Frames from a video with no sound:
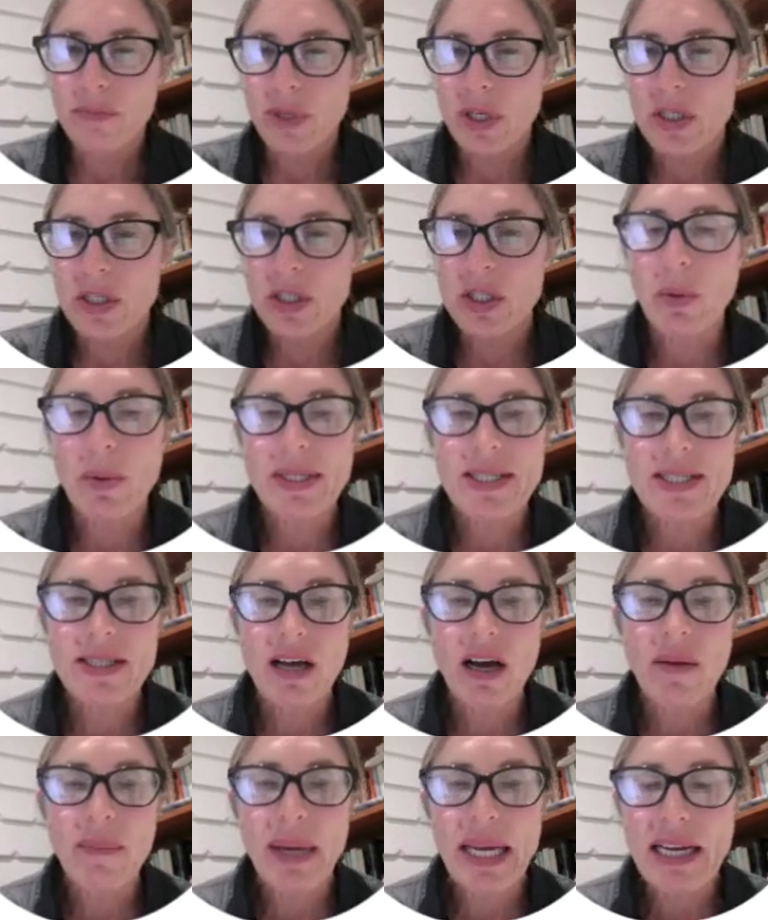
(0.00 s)
So in
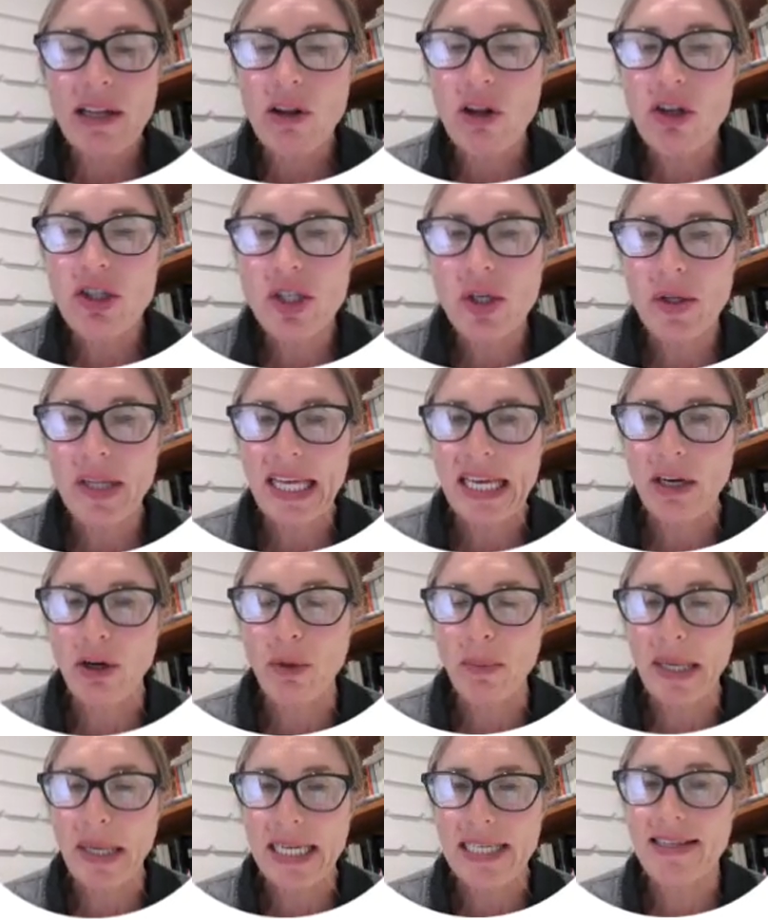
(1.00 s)
some ecological
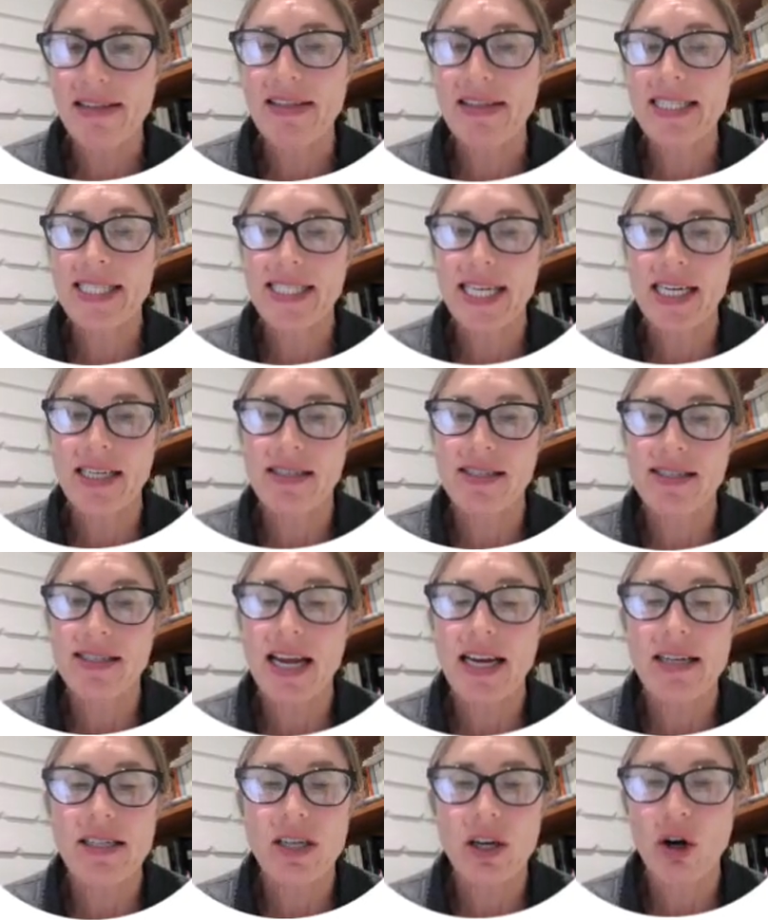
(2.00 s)
economics, and the steady
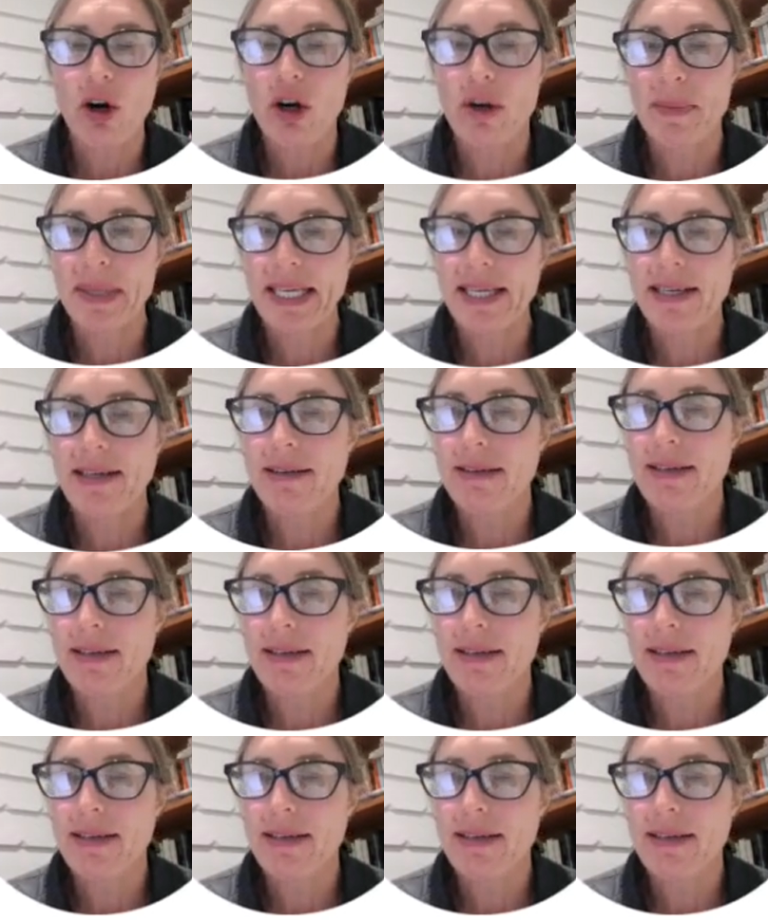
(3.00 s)
state economy